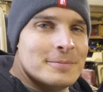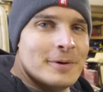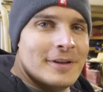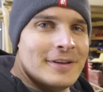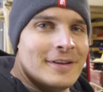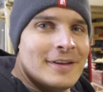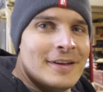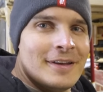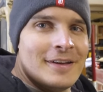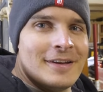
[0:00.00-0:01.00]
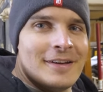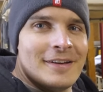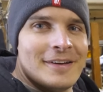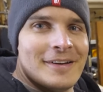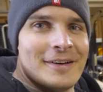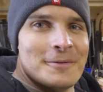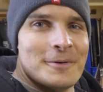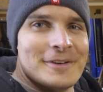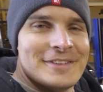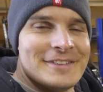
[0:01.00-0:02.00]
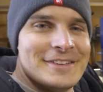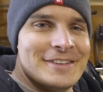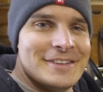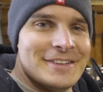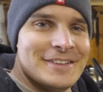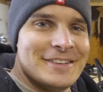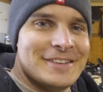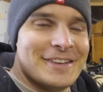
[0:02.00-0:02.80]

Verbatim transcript: but I wanna see.